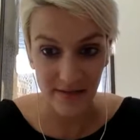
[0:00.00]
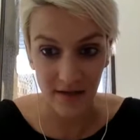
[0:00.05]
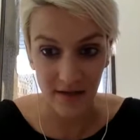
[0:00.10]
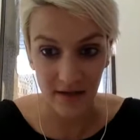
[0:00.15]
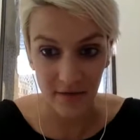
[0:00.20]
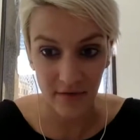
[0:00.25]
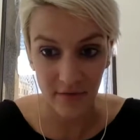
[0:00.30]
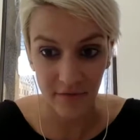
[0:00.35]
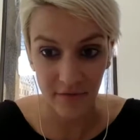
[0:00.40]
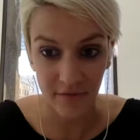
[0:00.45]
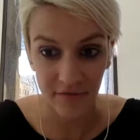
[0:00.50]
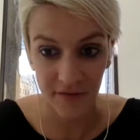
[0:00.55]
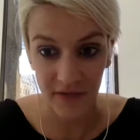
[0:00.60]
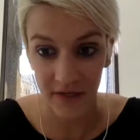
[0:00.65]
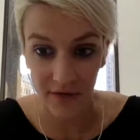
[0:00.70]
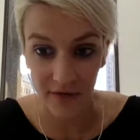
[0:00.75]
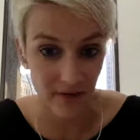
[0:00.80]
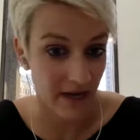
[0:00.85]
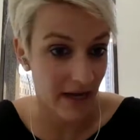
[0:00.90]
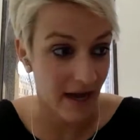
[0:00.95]
of
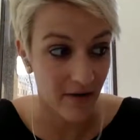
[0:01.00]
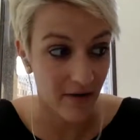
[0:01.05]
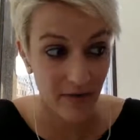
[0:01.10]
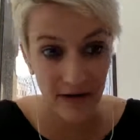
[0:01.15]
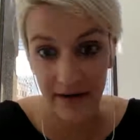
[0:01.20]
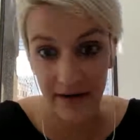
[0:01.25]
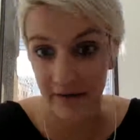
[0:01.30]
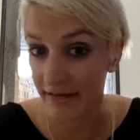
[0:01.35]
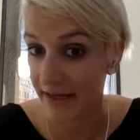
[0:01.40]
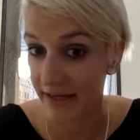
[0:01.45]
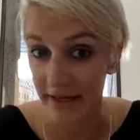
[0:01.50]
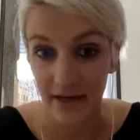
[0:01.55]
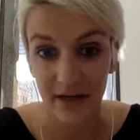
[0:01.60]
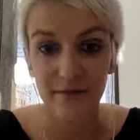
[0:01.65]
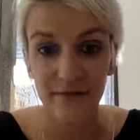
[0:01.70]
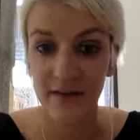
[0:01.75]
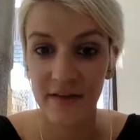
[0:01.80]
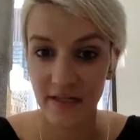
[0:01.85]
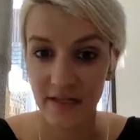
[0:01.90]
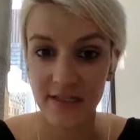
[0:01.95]
figuring out how to get out
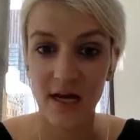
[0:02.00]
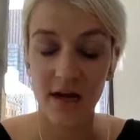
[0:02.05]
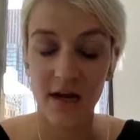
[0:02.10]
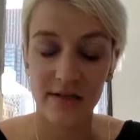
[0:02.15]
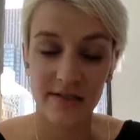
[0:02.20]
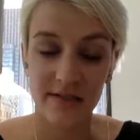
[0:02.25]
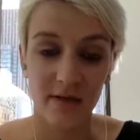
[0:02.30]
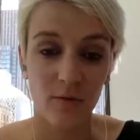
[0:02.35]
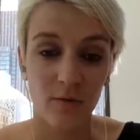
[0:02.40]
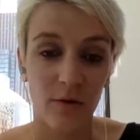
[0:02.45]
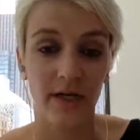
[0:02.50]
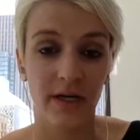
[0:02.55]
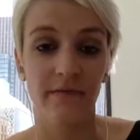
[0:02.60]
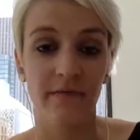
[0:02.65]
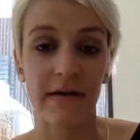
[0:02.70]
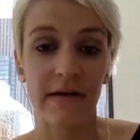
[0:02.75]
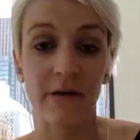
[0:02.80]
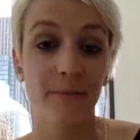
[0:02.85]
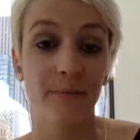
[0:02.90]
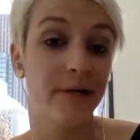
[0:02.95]
of that toxic work
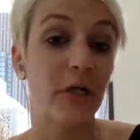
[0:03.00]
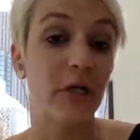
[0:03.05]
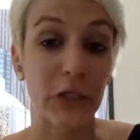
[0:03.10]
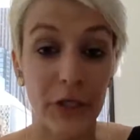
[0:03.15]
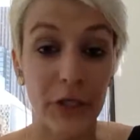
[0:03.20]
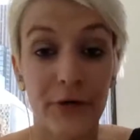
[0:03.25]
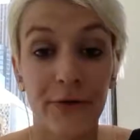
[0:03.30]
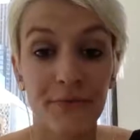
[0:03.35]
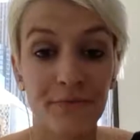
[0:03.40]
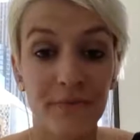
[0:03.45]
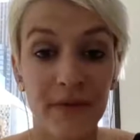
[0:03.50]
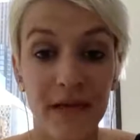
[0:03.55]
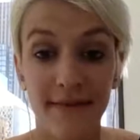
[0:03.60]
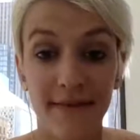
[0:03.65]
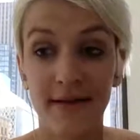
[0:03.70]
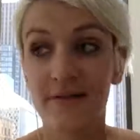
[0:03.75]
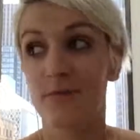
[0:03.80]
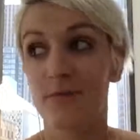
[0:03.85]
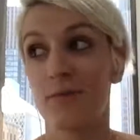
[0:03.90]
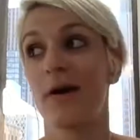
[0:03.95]
environment alone. And
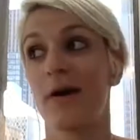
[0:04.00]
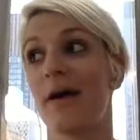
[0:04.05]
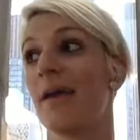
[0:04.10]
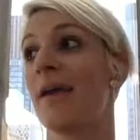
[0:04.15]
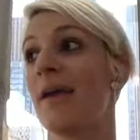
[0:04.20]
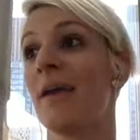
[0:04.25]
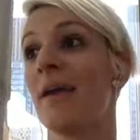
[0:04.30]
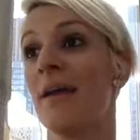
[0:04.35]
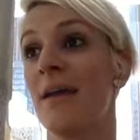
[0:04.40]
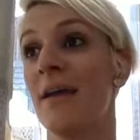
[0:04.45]
that's why